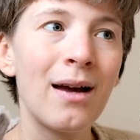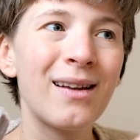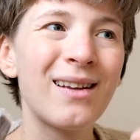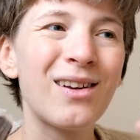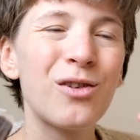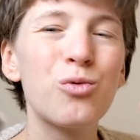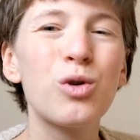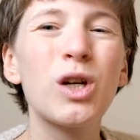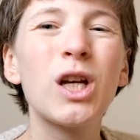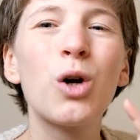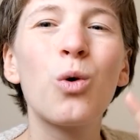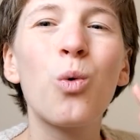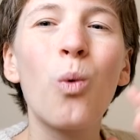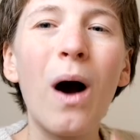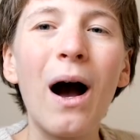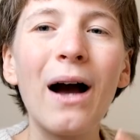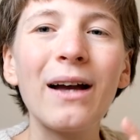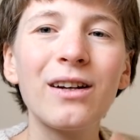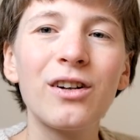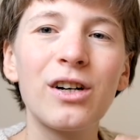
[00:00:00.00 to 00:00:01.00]

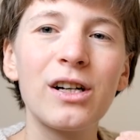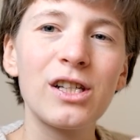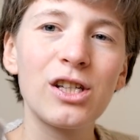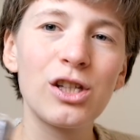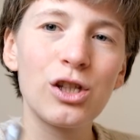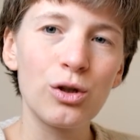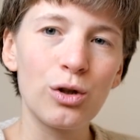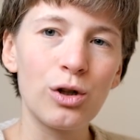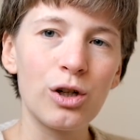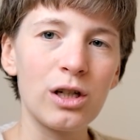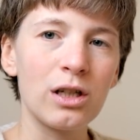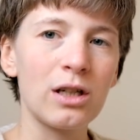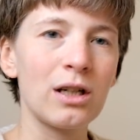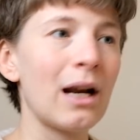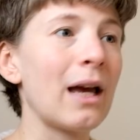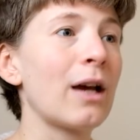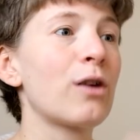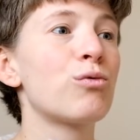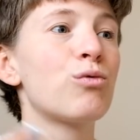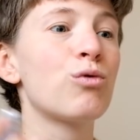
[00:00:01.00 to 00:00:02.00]
require a certain
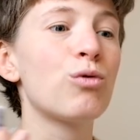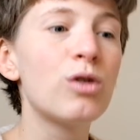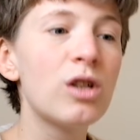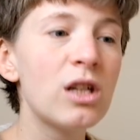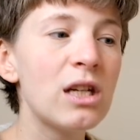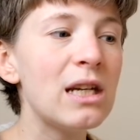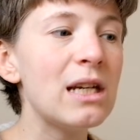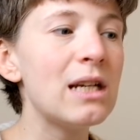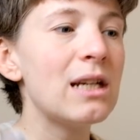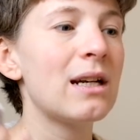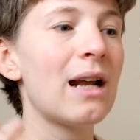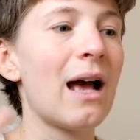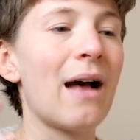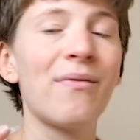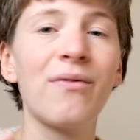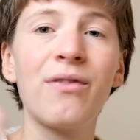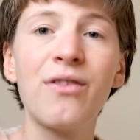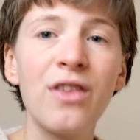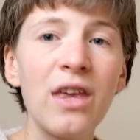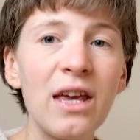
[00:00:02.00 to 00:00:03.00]
like routine
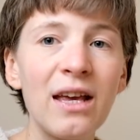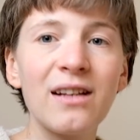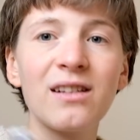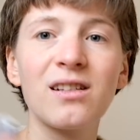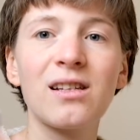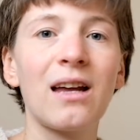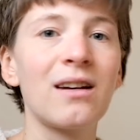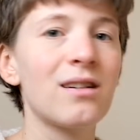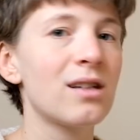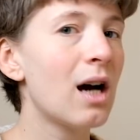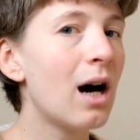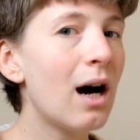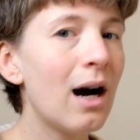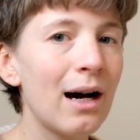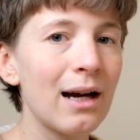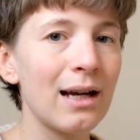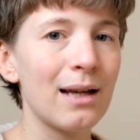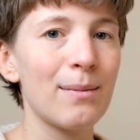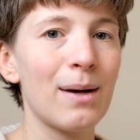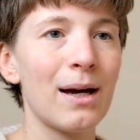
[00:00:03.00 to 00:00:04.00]
and things and
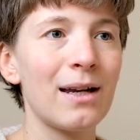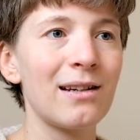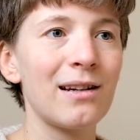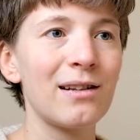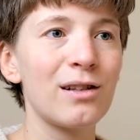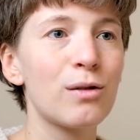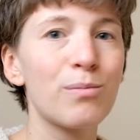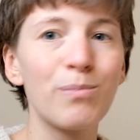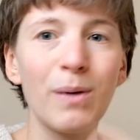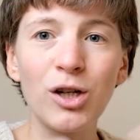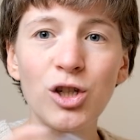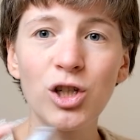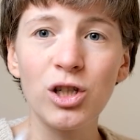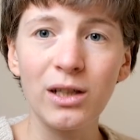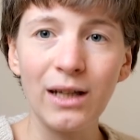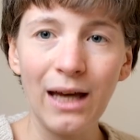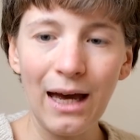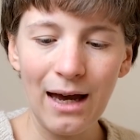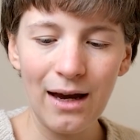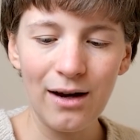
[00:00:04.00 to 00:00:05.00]
time and special
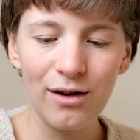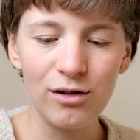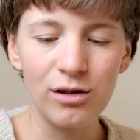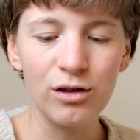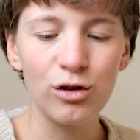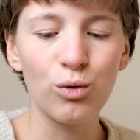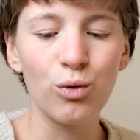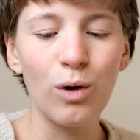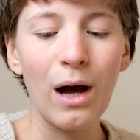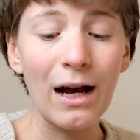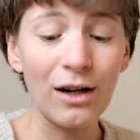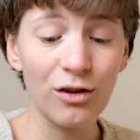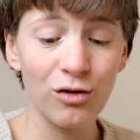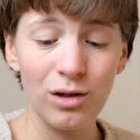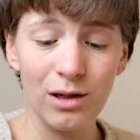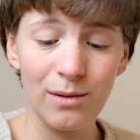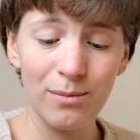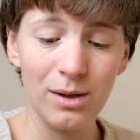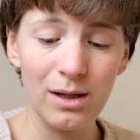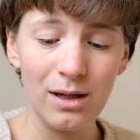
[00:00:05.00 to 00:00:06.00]
care to
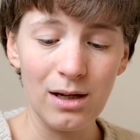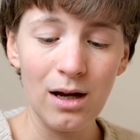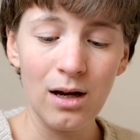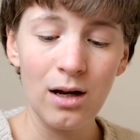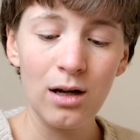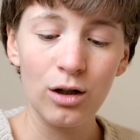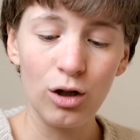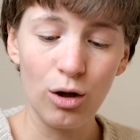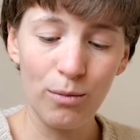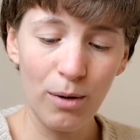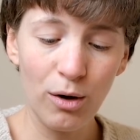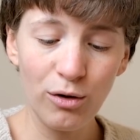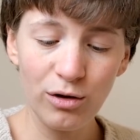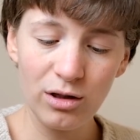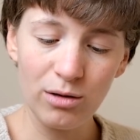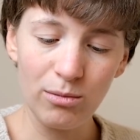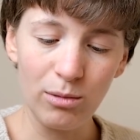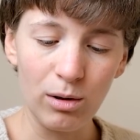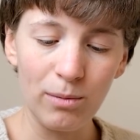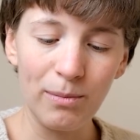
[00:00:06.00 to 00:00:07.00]
actually be
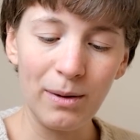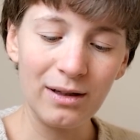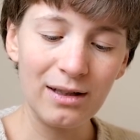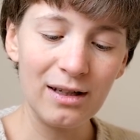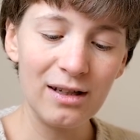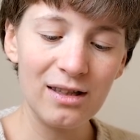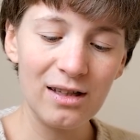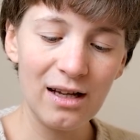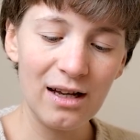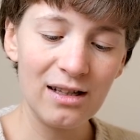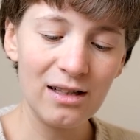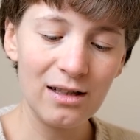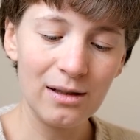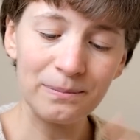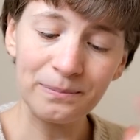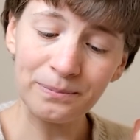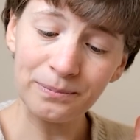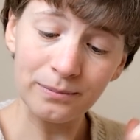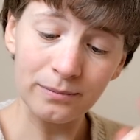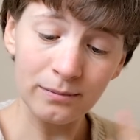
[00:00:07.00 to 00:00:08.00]
compostable. But this says
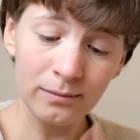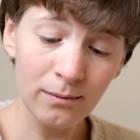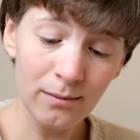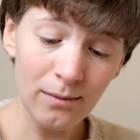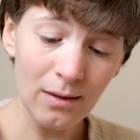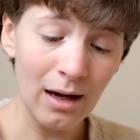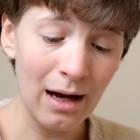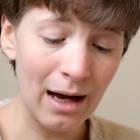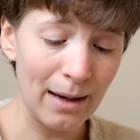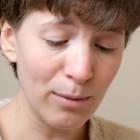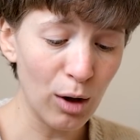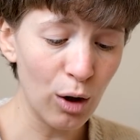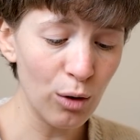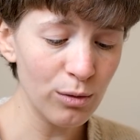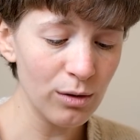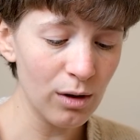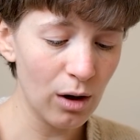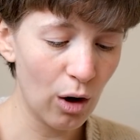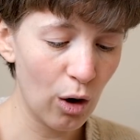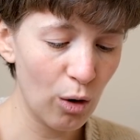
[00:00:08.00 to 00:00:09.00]
I'm
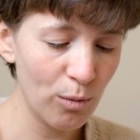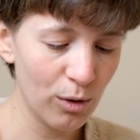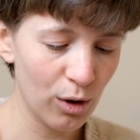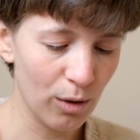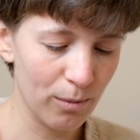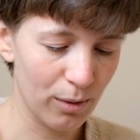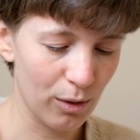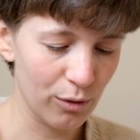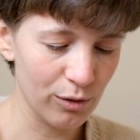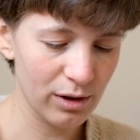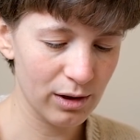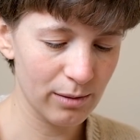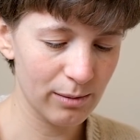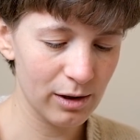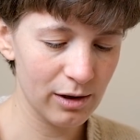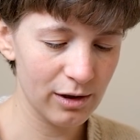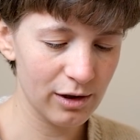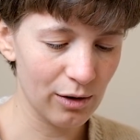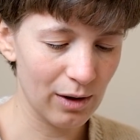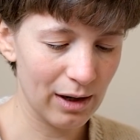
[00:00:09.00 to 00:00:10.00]
home
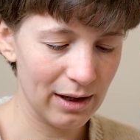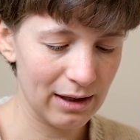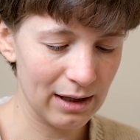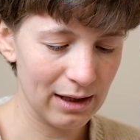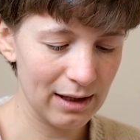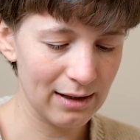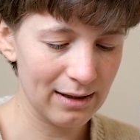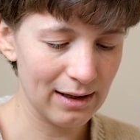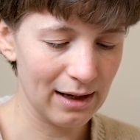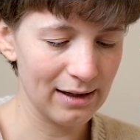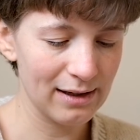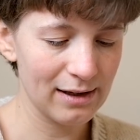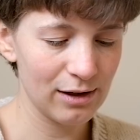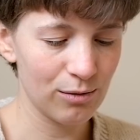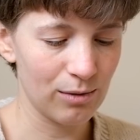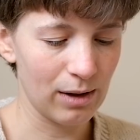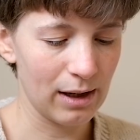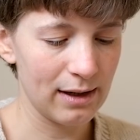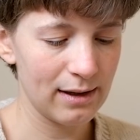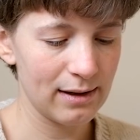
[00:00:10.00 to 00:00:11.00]
compostable, so I think that is
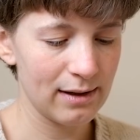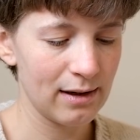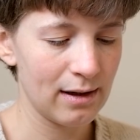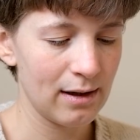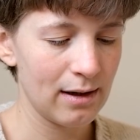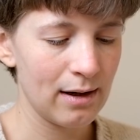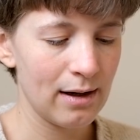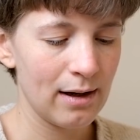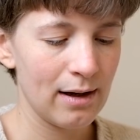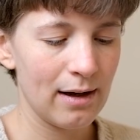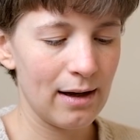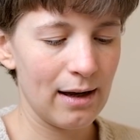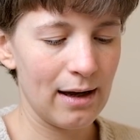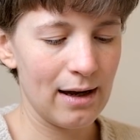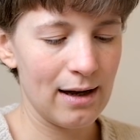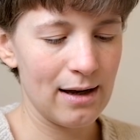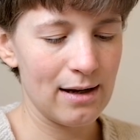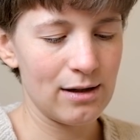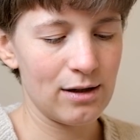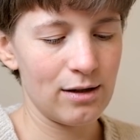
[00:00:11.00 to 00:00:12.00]
great.
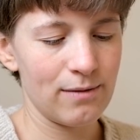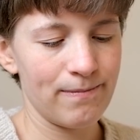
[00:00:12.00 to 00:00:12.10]
And